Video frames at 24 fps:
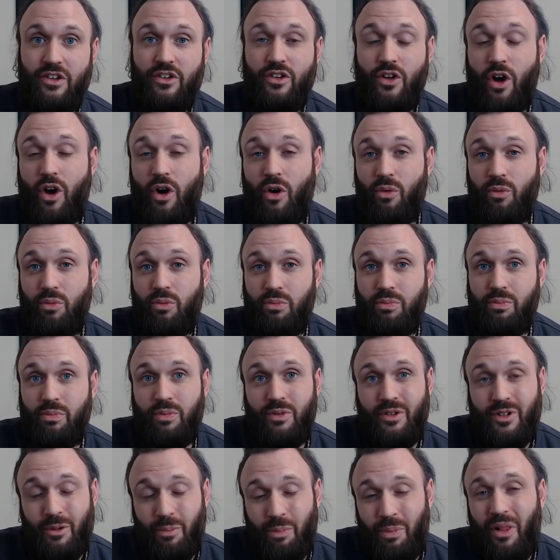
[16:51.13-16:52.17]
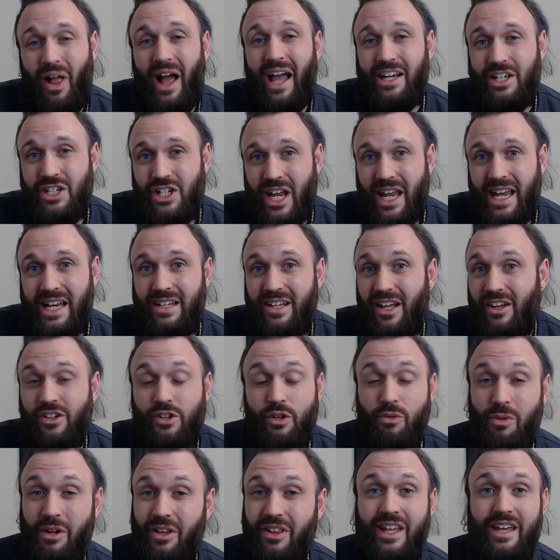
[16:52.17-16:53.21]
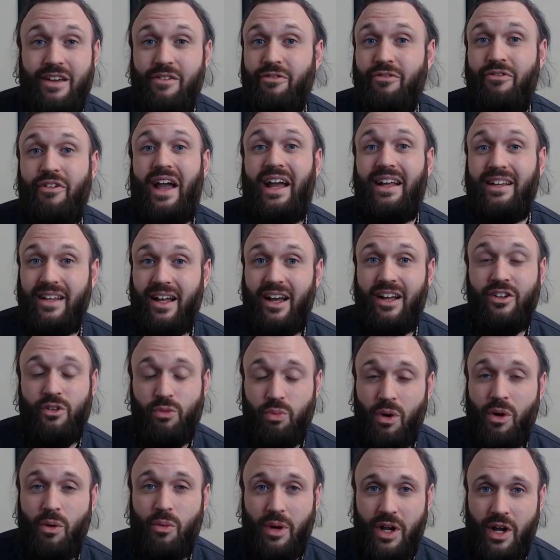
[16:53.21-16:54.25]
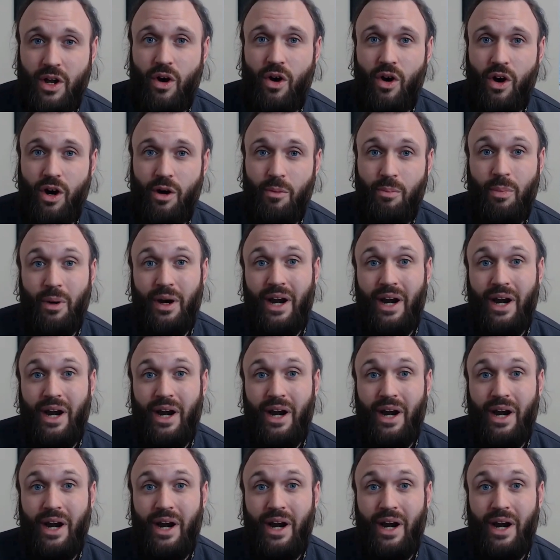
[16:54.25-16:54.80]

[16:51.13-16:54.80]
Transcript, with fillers: So supply chain doesn't really affect us where we are,